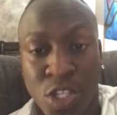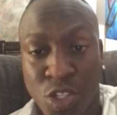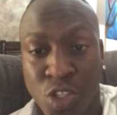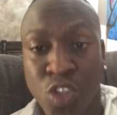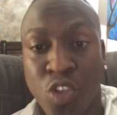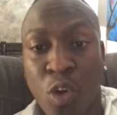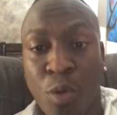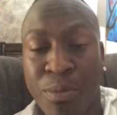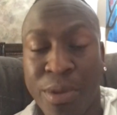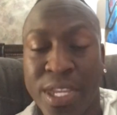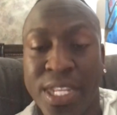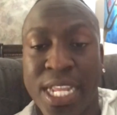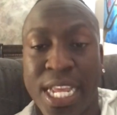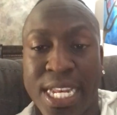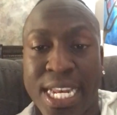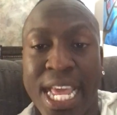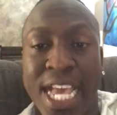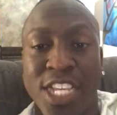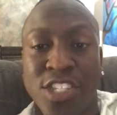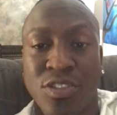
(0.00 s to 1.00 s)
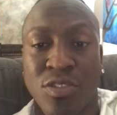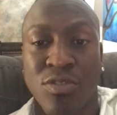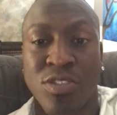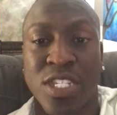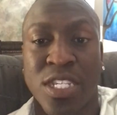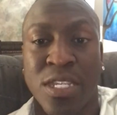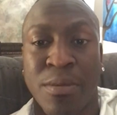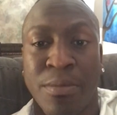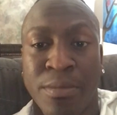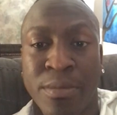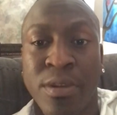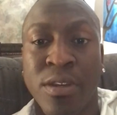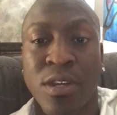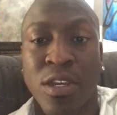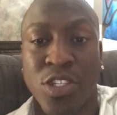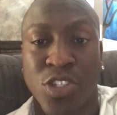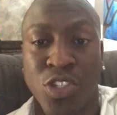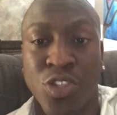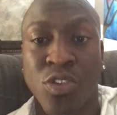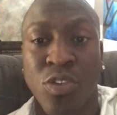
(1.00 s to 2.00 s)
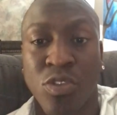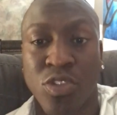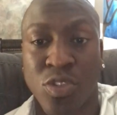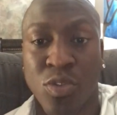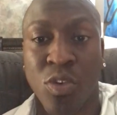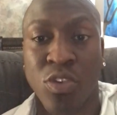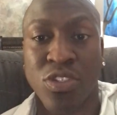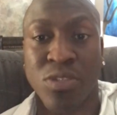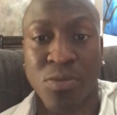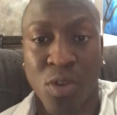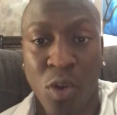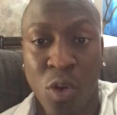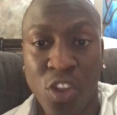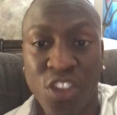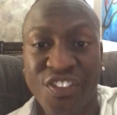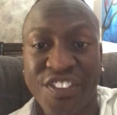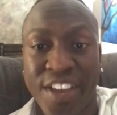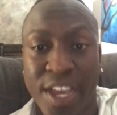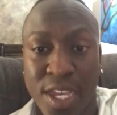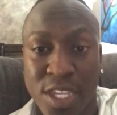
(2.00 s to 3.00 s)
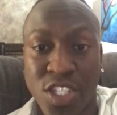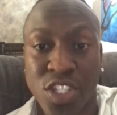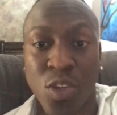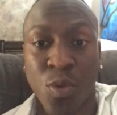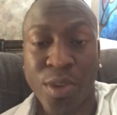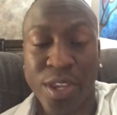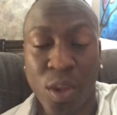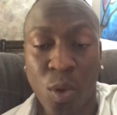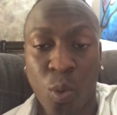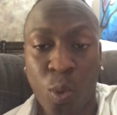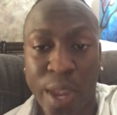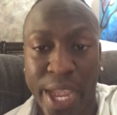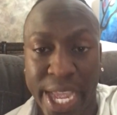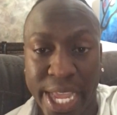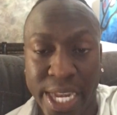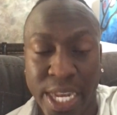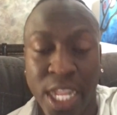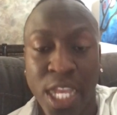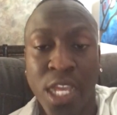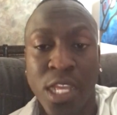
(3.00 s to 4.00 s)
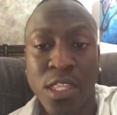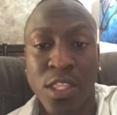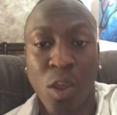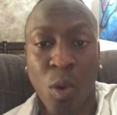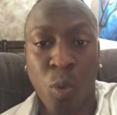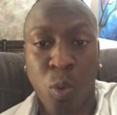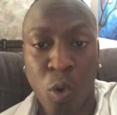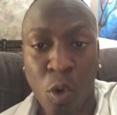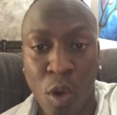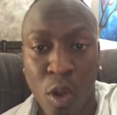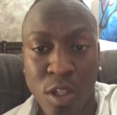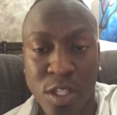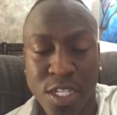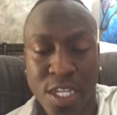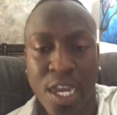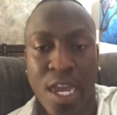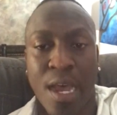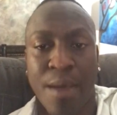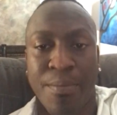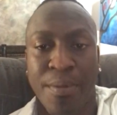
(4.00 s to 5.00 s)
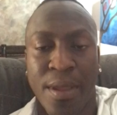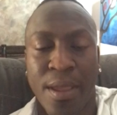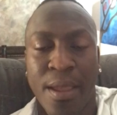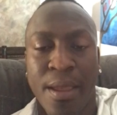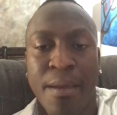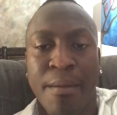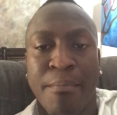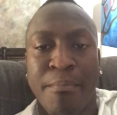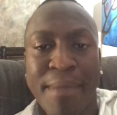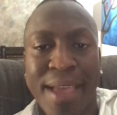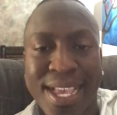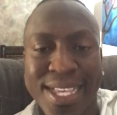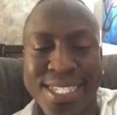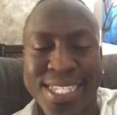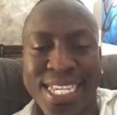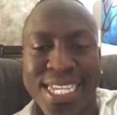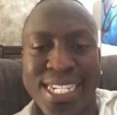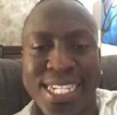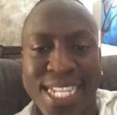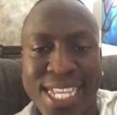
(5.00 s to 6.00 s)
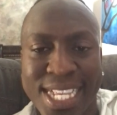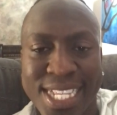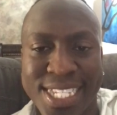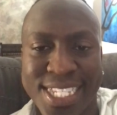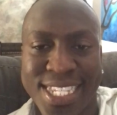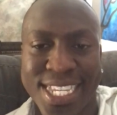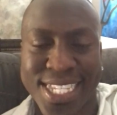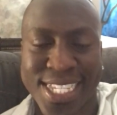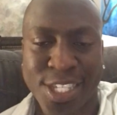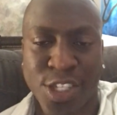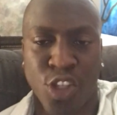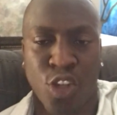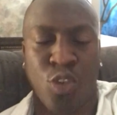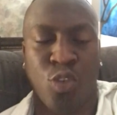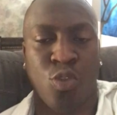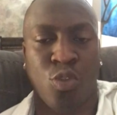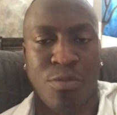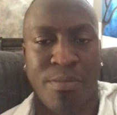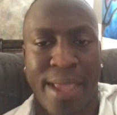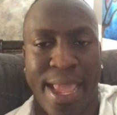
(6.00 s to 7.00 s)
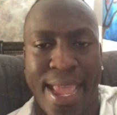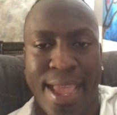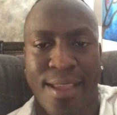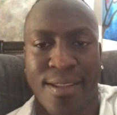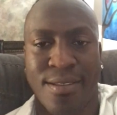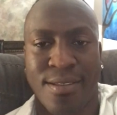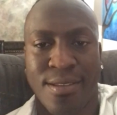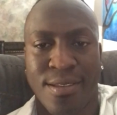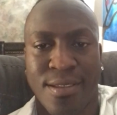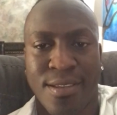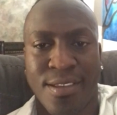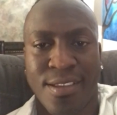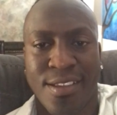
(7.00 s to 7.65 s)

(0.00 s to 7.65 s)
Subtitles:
You're gonna be in that national team because you're gonna score some goals for us so we can win the World Cup. Messi needs this dude, man.